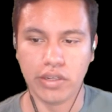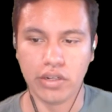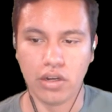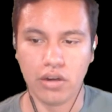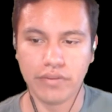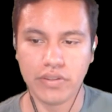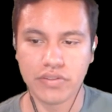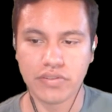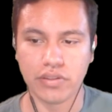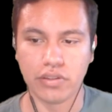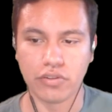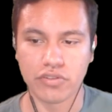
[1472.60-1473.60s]
And
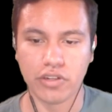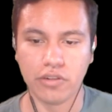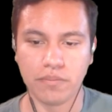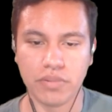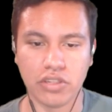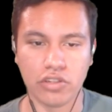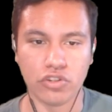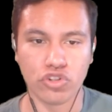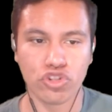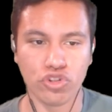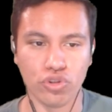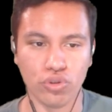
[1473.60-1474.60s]
obviously there's going to be
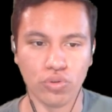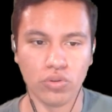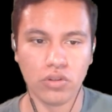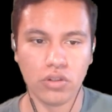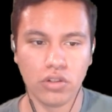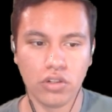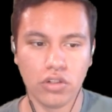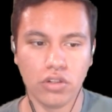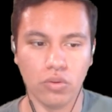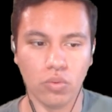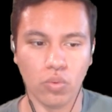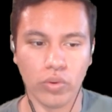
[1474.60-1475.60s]
issue
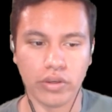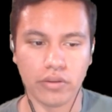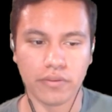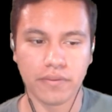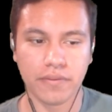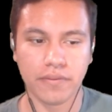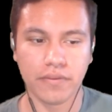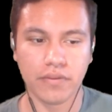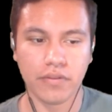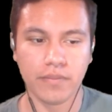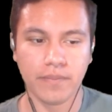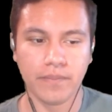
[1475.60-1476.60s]
with,
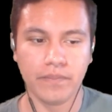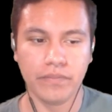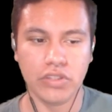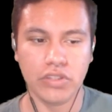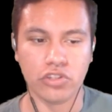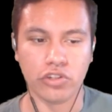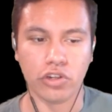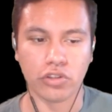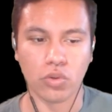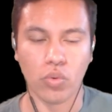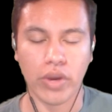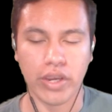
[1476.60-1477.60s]
you
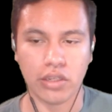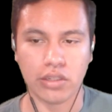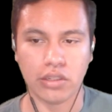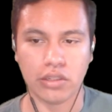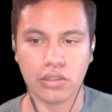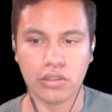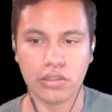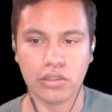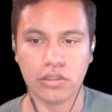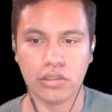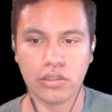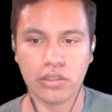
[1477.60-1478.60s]
know, the way
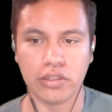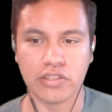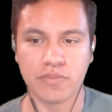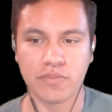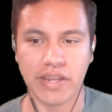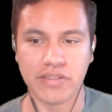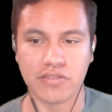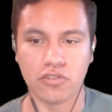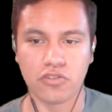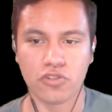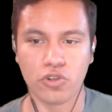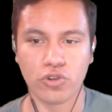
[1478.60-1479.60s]
it expands
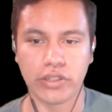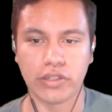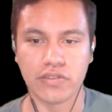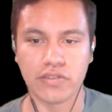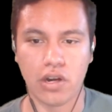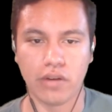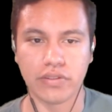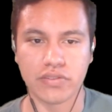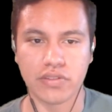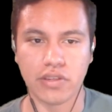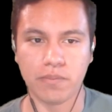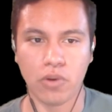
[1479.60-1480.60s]
into Turkey, because
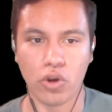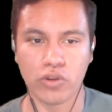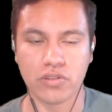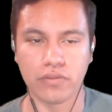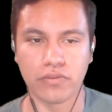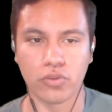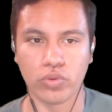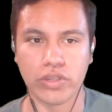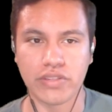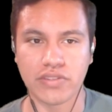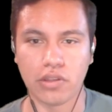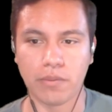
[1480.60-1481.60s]
obviously parts of
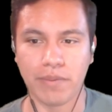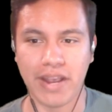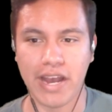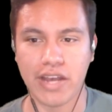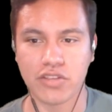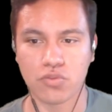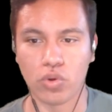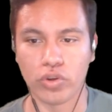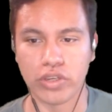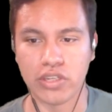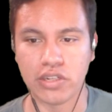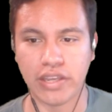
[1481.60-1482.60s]
Greece in the past
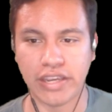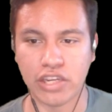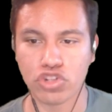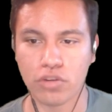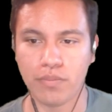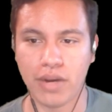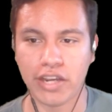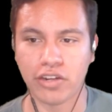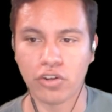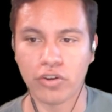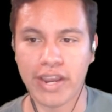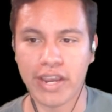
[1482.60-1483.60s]
were in Asia
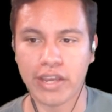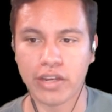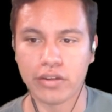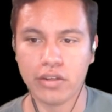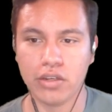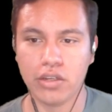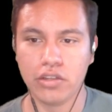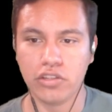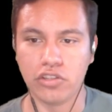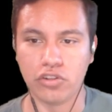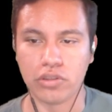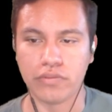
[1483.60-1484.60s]
Minor, and,
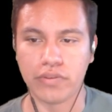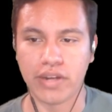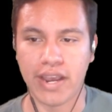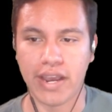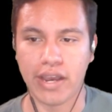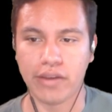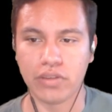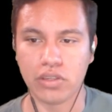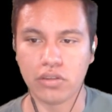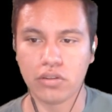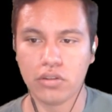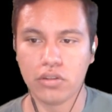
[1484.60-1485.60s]
you know, even
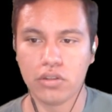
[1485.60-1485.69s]
having